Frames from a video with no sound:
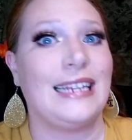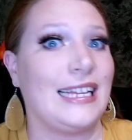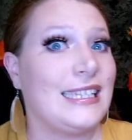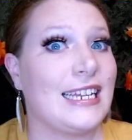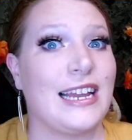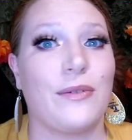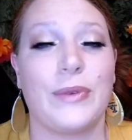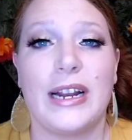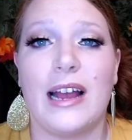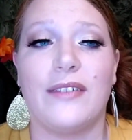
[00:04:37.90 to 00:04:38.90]
needs to get
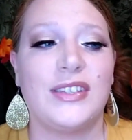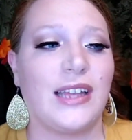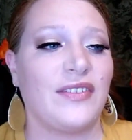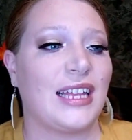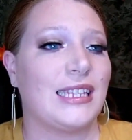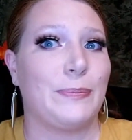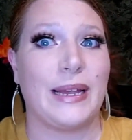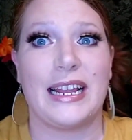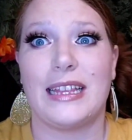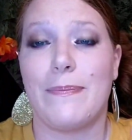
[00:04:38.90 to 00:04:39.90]
rid of, stuff that's
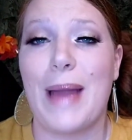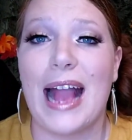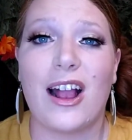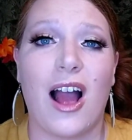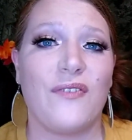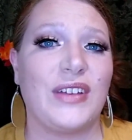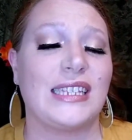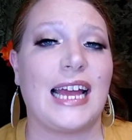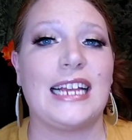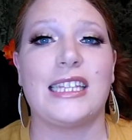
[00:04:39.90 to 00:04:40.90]
been in the back
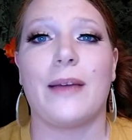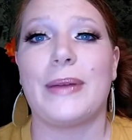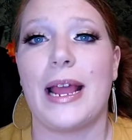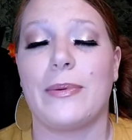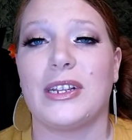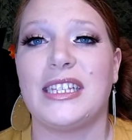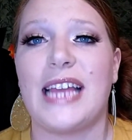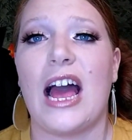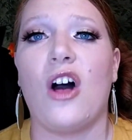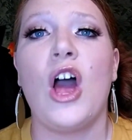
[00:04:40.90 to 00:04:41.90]
office that he's not been able to
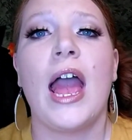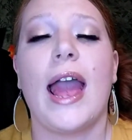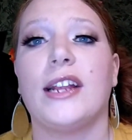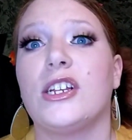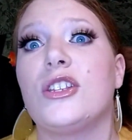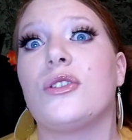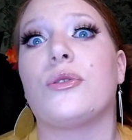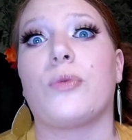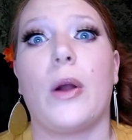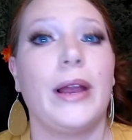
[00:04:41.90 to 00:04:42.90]
sell, and just
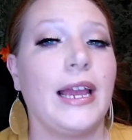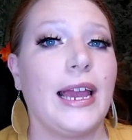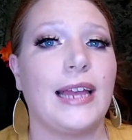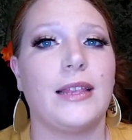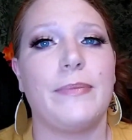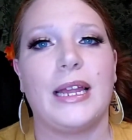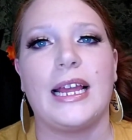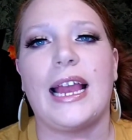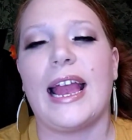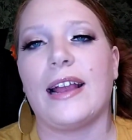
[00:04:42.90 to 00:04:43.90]
throwing it in the
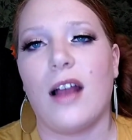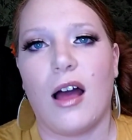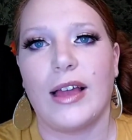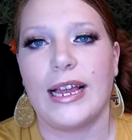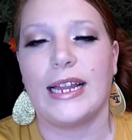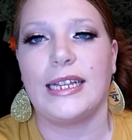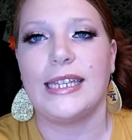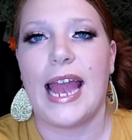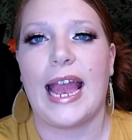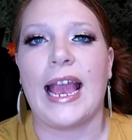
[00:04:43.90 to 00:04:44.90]
mini and calling it a
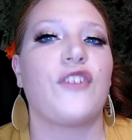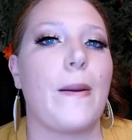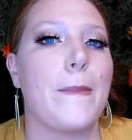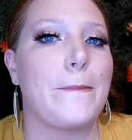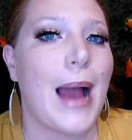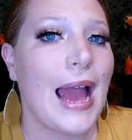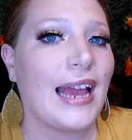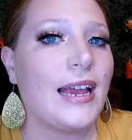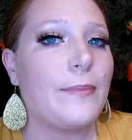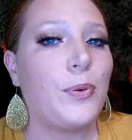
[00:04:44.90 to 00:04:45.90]
day. From
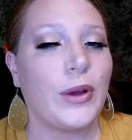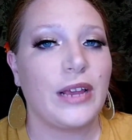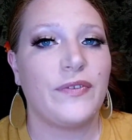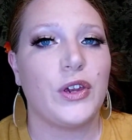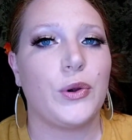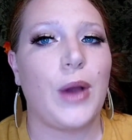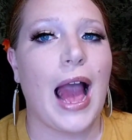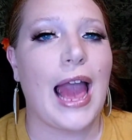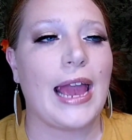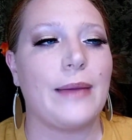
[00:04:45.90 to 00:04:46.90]
my point of view,
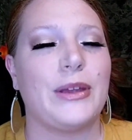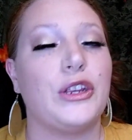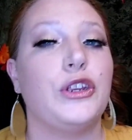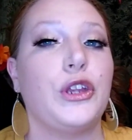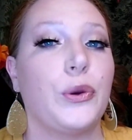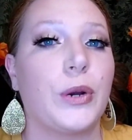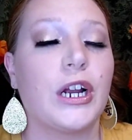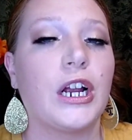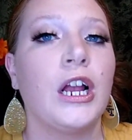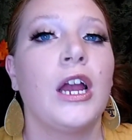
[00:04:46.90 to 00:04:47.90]
I am a
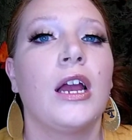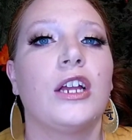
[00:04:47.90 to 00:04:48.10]
newer